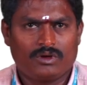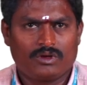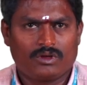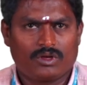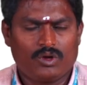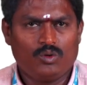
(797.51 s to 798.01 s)

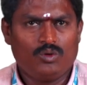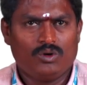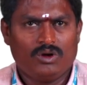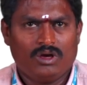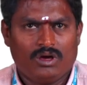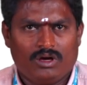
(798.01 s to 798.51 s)
give
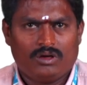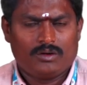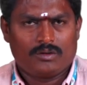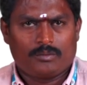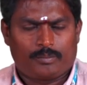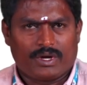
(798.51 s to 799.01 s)

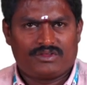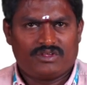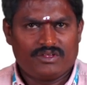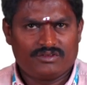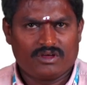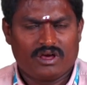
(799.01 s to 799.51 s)
purchase
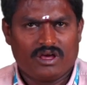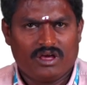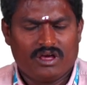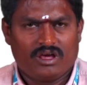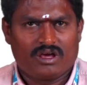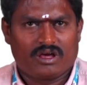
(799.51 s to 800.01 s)

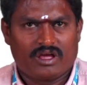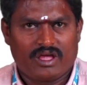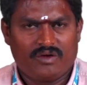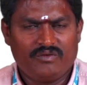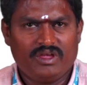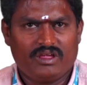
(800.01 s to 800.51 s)

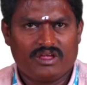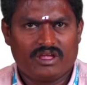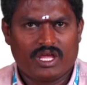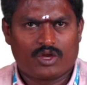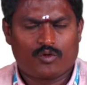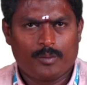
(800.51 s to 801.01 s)
heavy
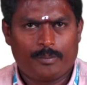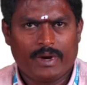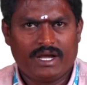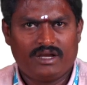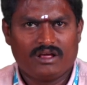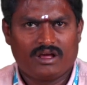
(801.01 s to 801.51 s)
equipment,
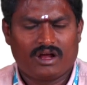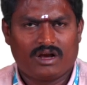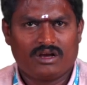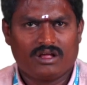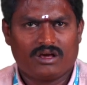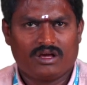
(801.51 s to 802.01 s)
and
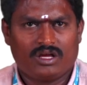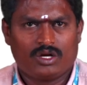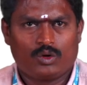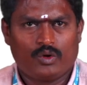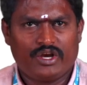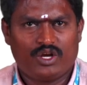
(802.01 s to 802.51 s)
no
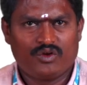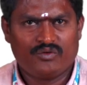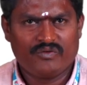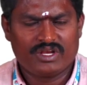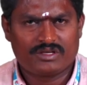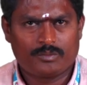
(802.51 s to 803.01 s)
need to
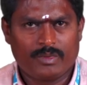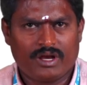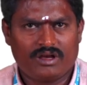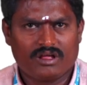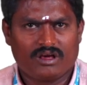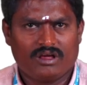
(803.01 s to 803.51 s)
investment
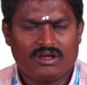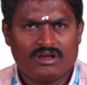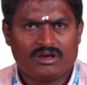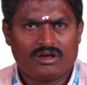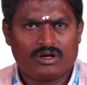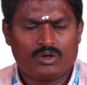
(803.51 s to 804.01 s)

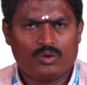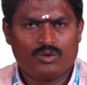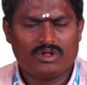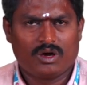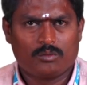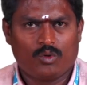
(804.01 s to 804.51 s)
do the
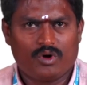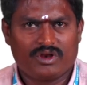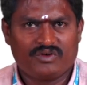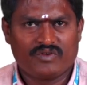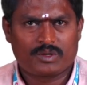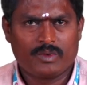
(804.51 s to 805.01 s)
more
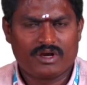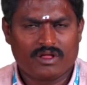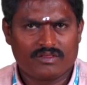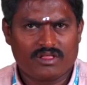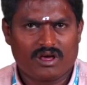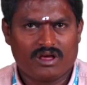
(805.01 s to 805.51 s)
investment on
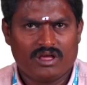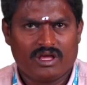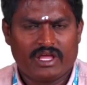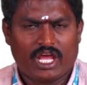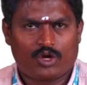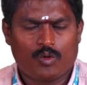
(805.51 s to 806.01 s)
the
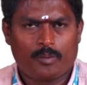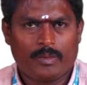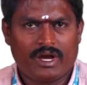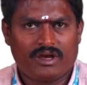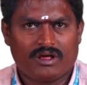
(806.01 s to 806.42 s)
equipment.